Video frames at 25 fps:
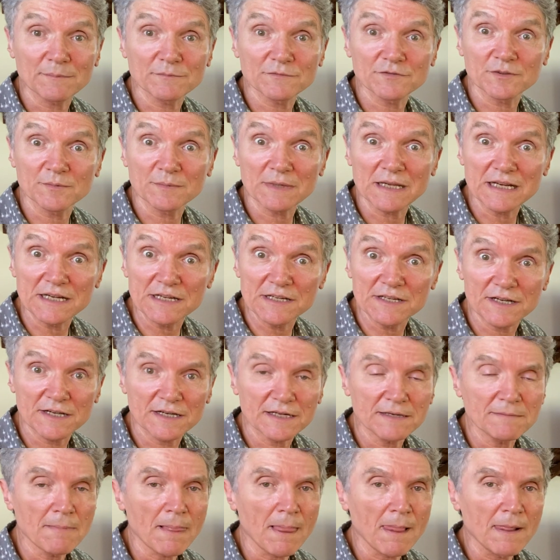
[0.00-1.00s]
from India.
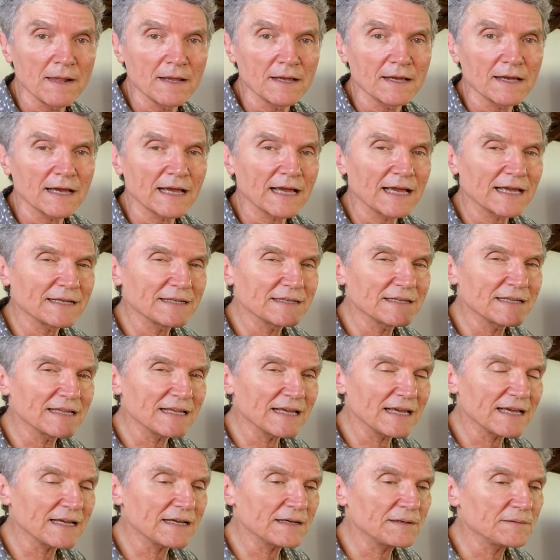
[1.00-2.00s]
And
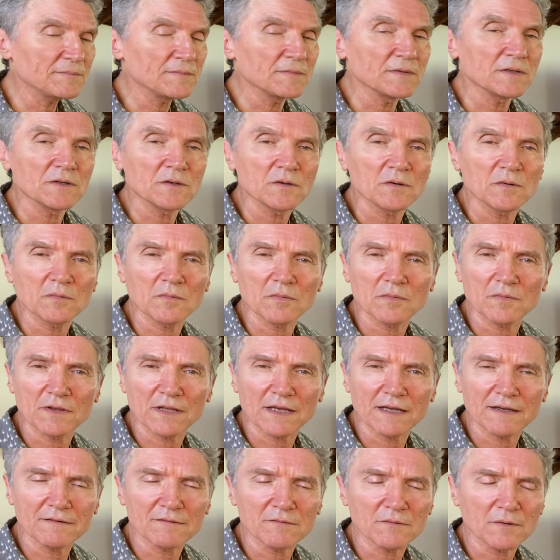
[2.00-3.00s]
their
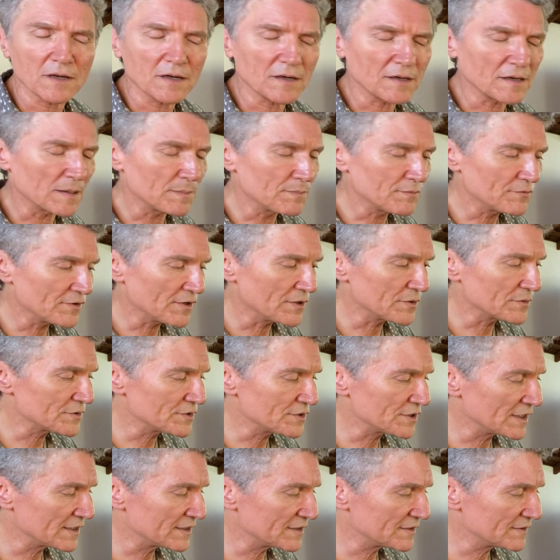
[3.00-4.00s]
approach
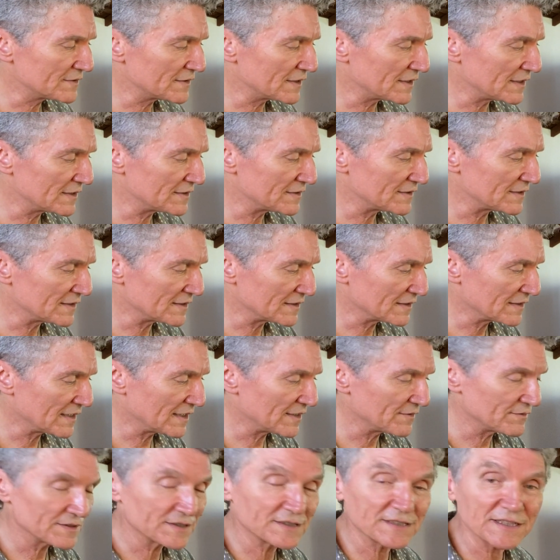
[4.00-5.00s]
is that it's a kind
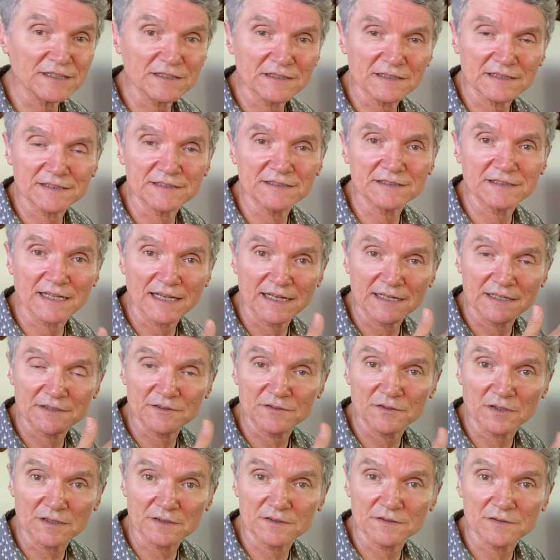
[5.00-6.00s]
of a single estate.
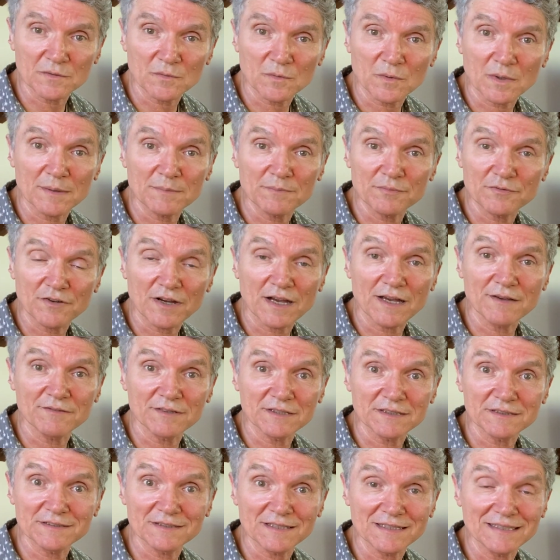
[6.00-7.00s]
It's a one
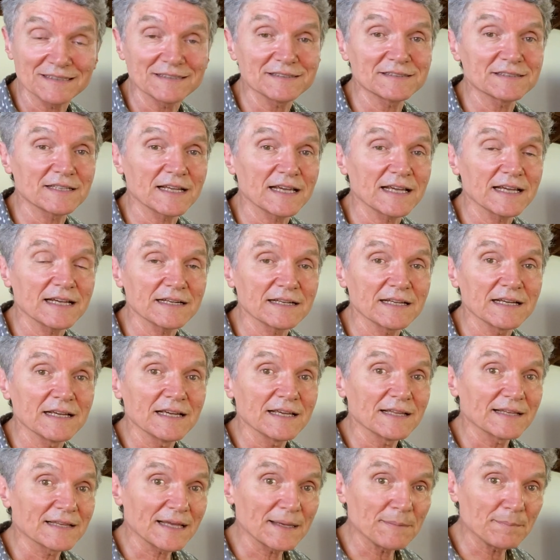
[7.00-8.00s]
private estate.
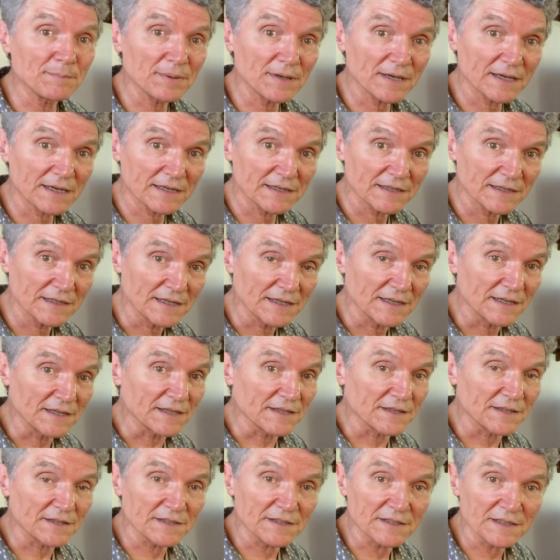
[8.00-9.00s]
They pick
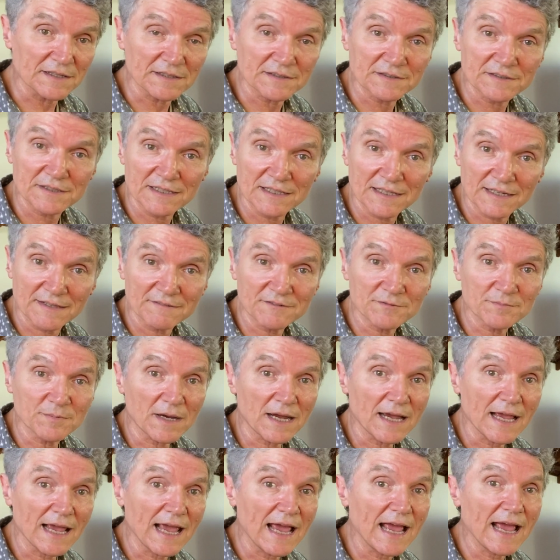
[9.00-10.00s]
the tea leaves
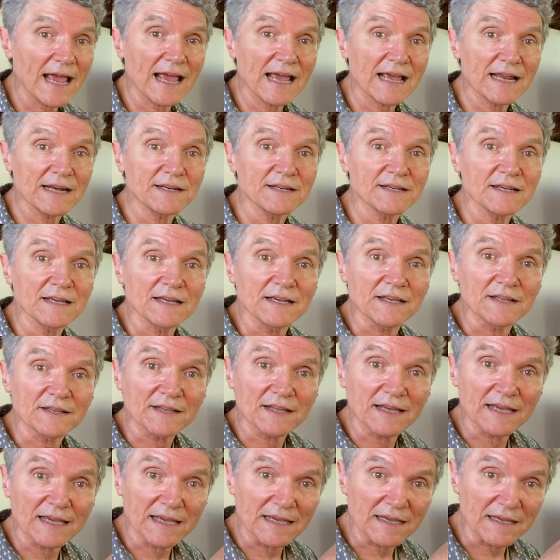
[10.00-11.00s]
by hand,
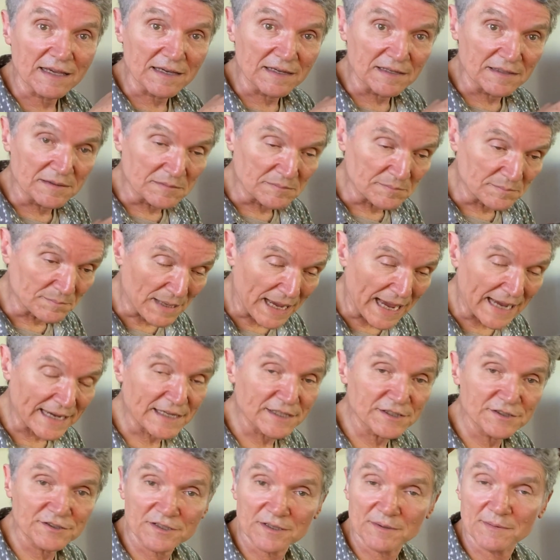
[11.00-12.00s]
they
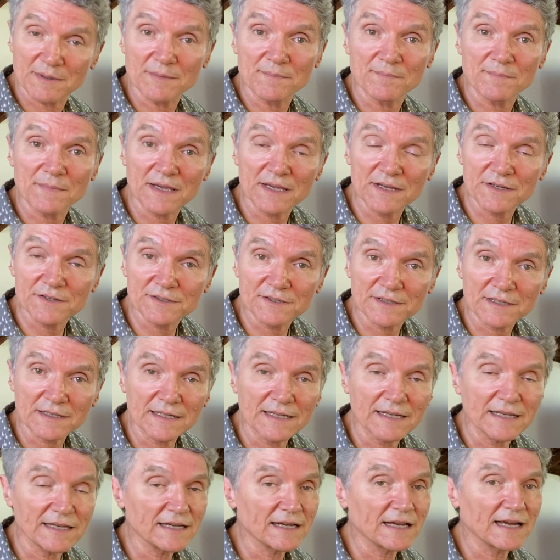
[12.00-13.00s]
package them
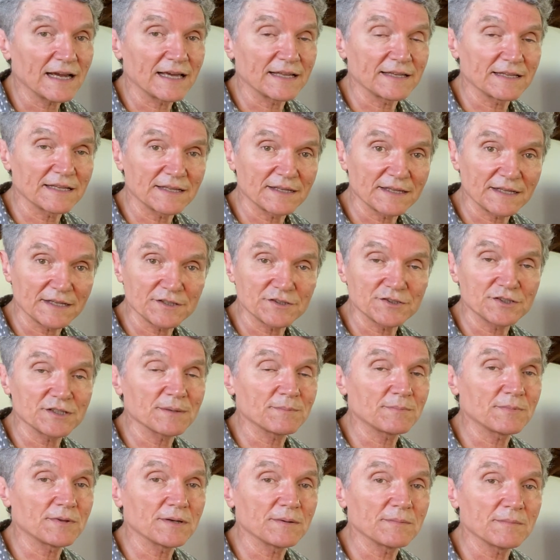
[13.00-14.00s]
immediately, and then they
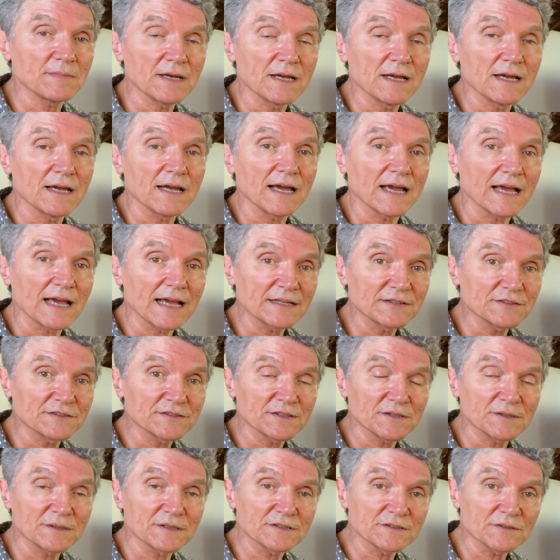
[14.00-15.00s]
ship them. And
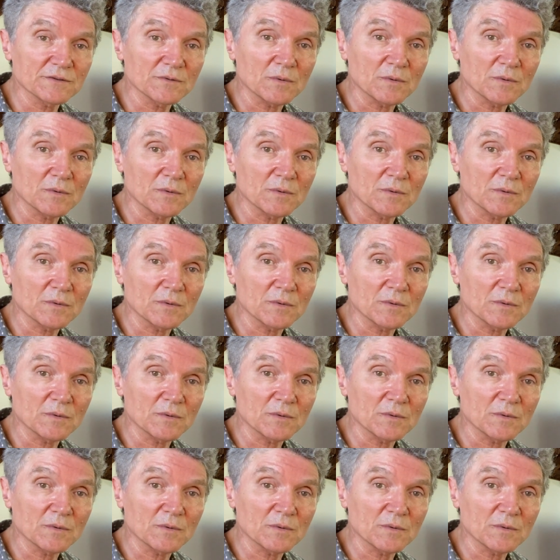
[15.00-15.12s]
so it's a